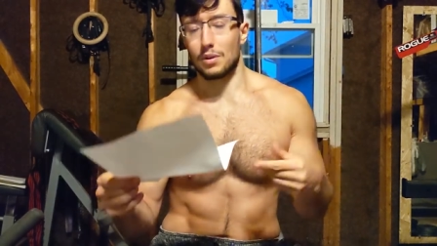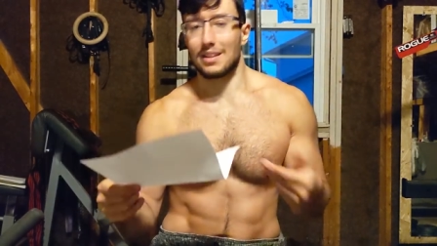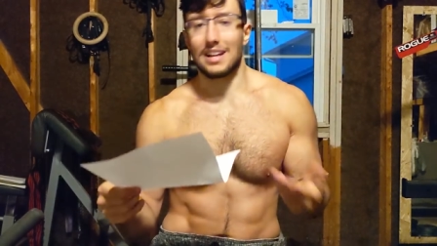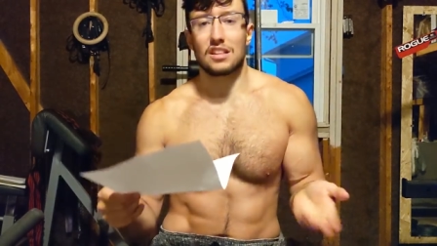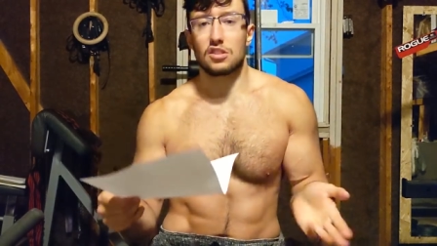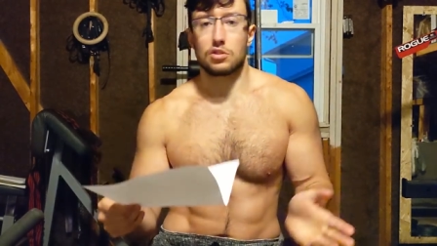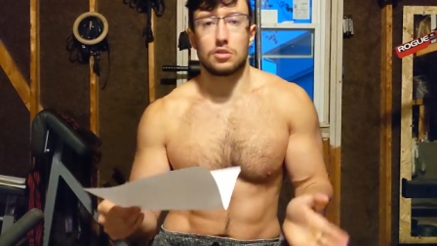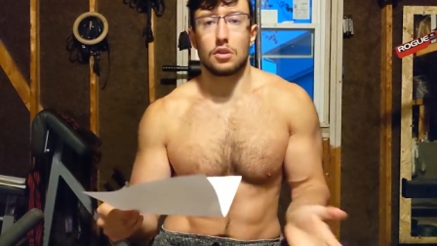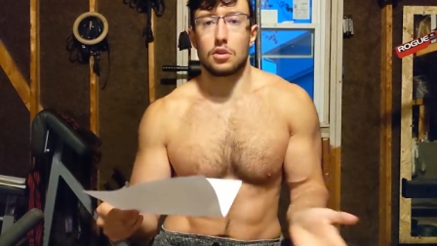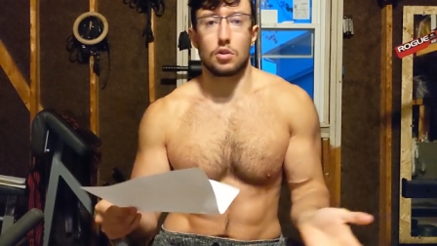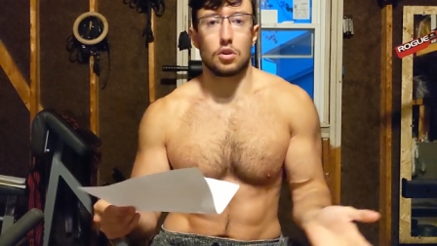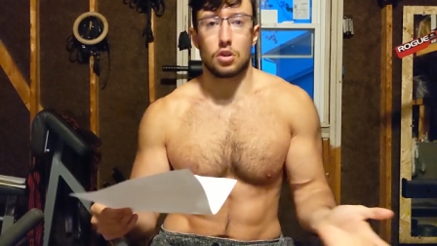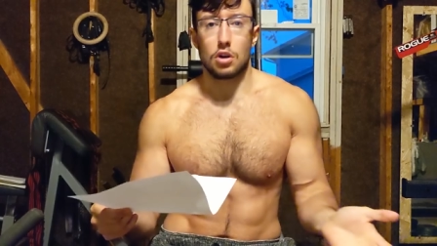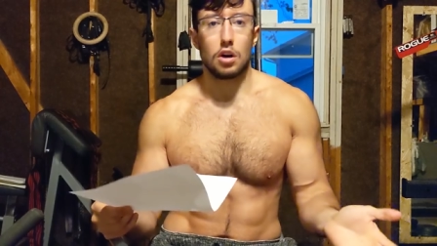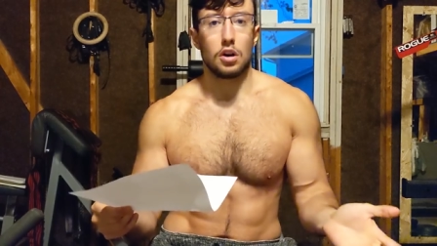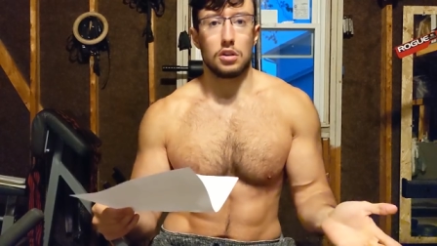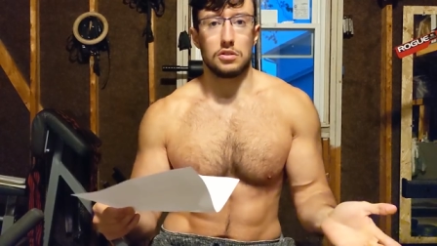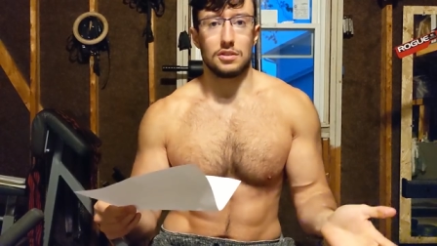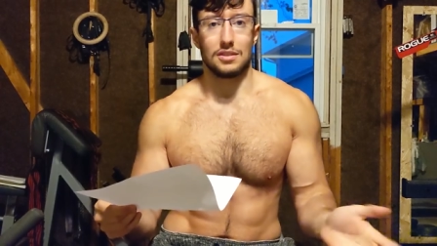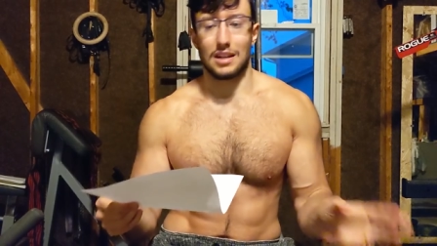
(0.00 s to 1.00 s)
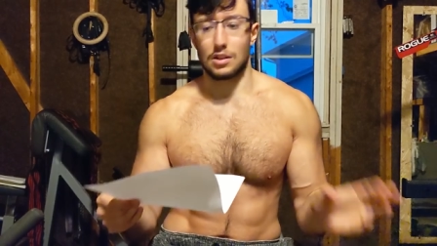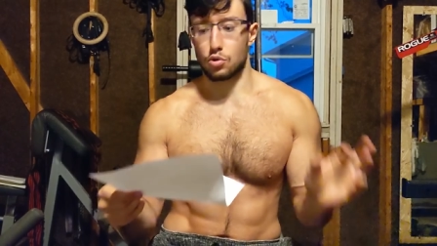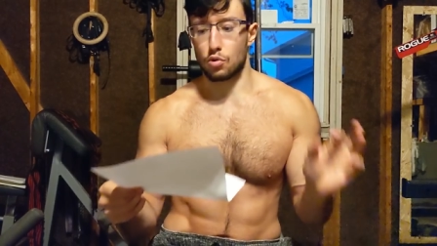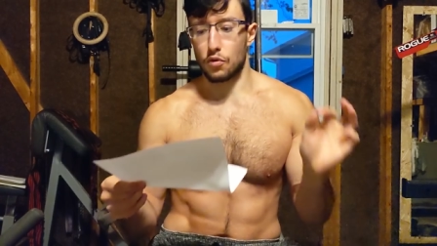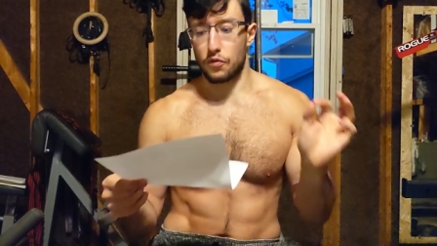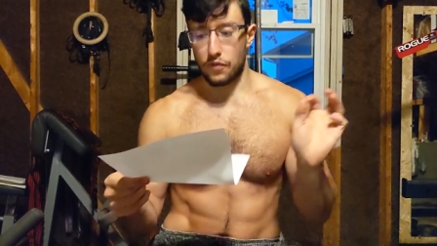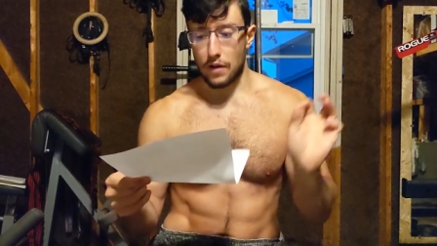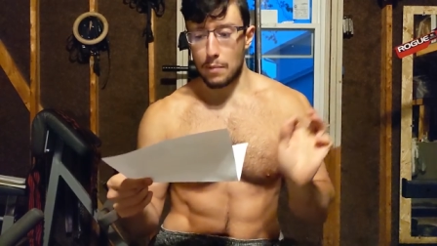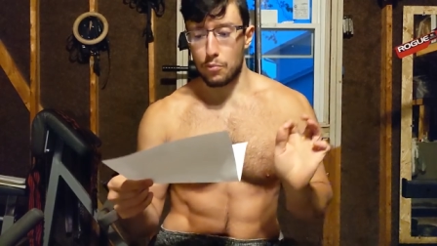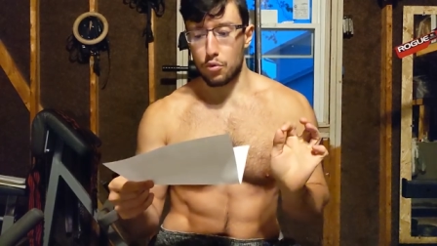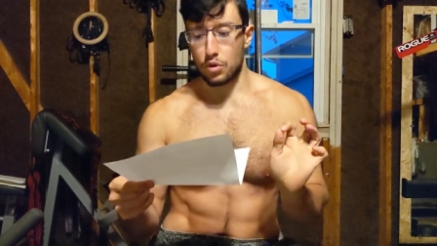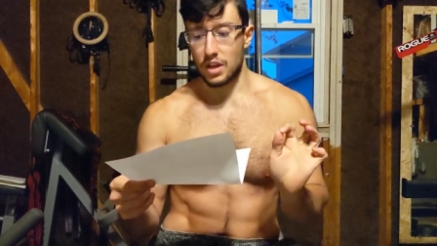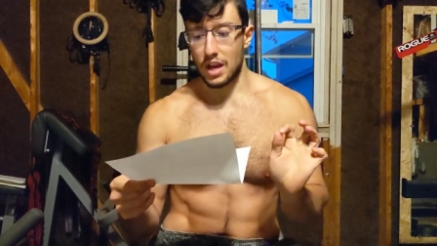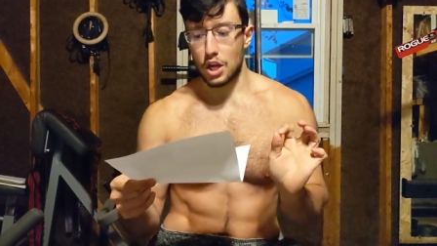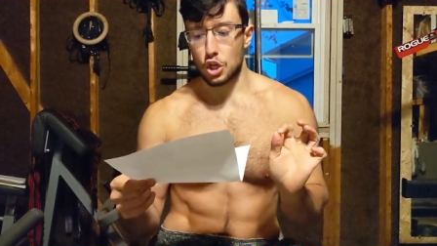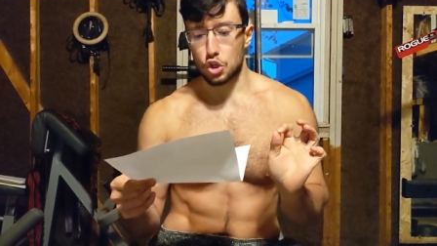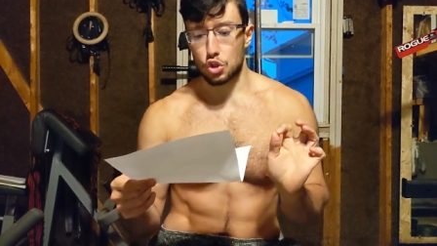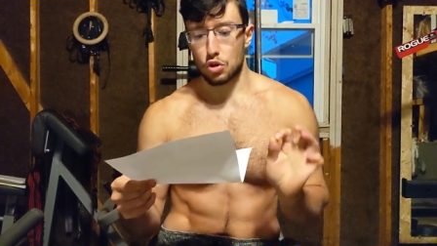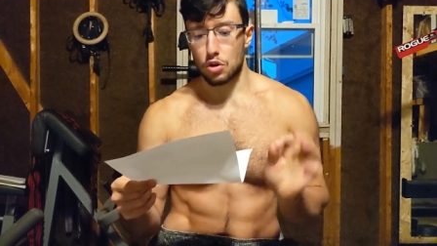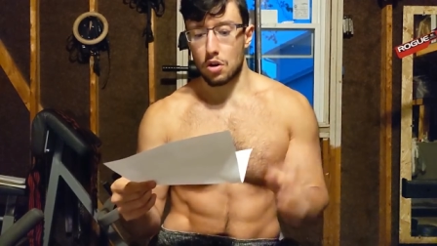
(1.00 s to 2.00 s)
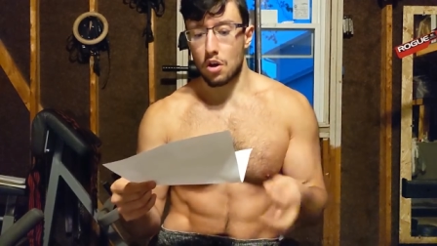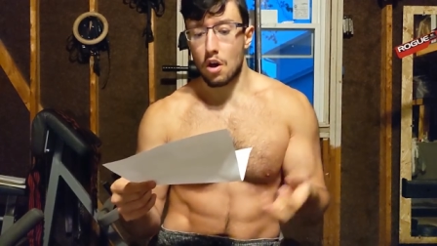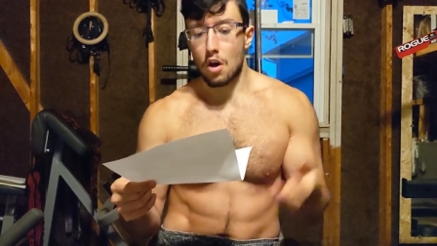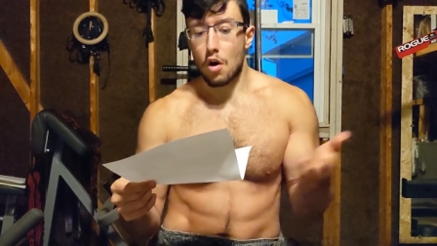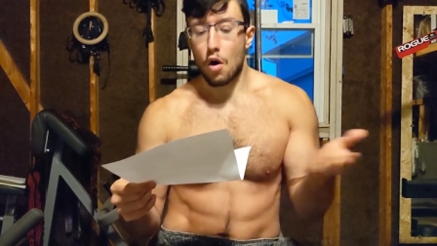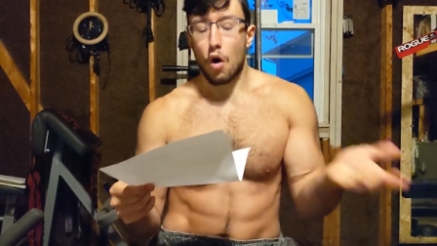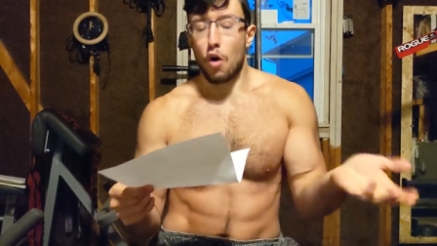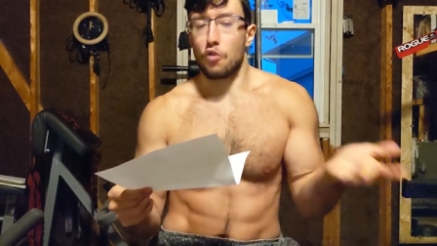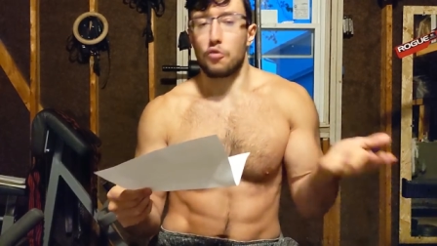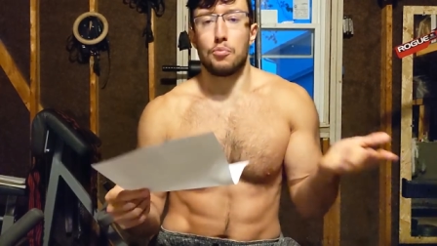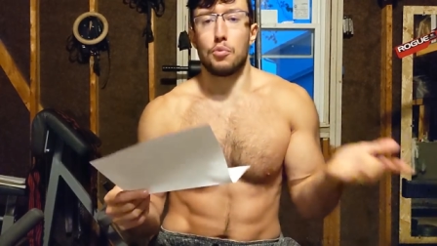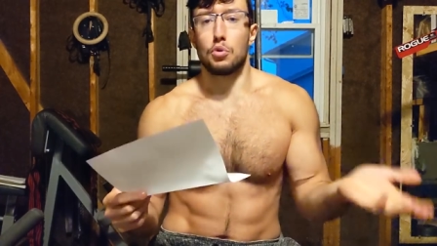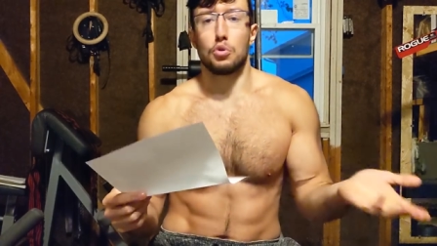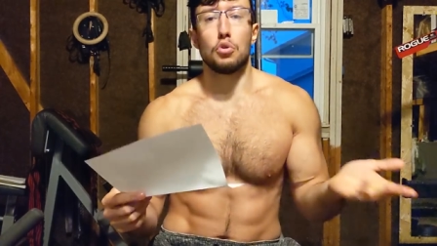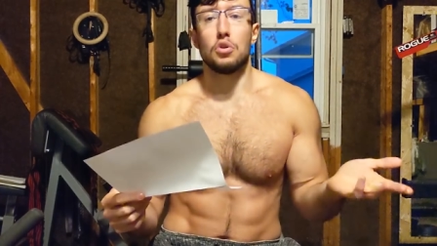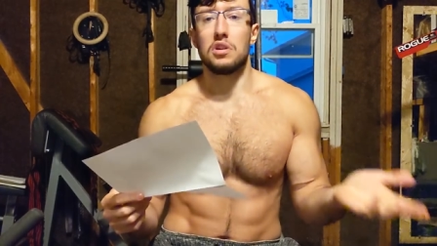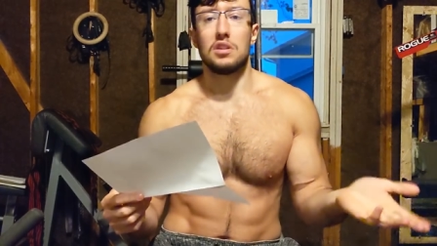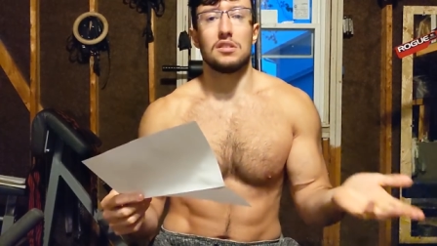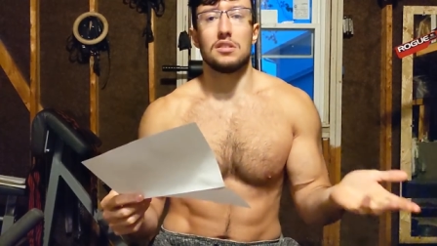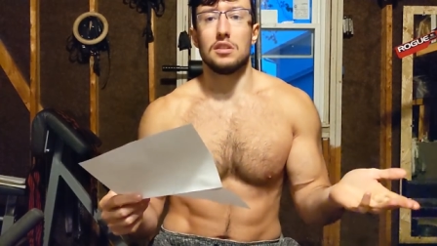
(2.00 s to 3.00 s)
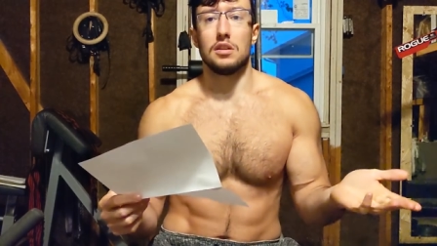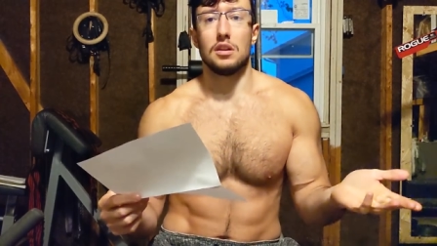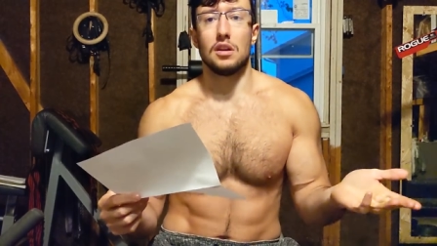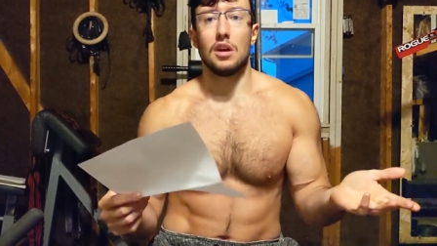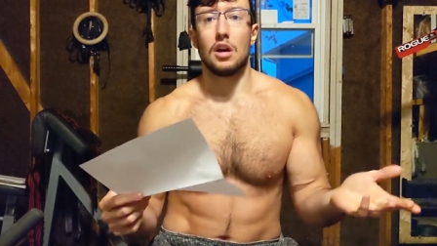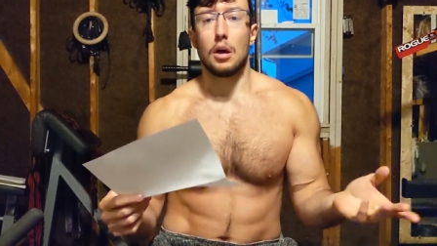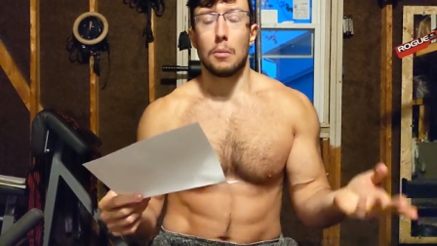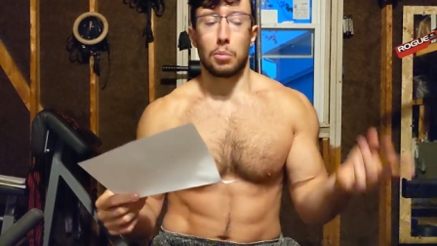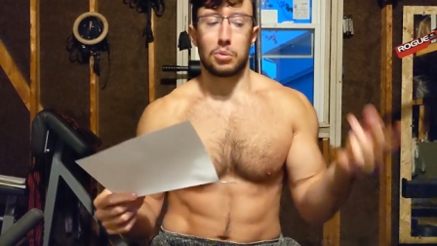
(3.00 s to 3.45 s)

But that's not a God. That's a fabrication of modernity.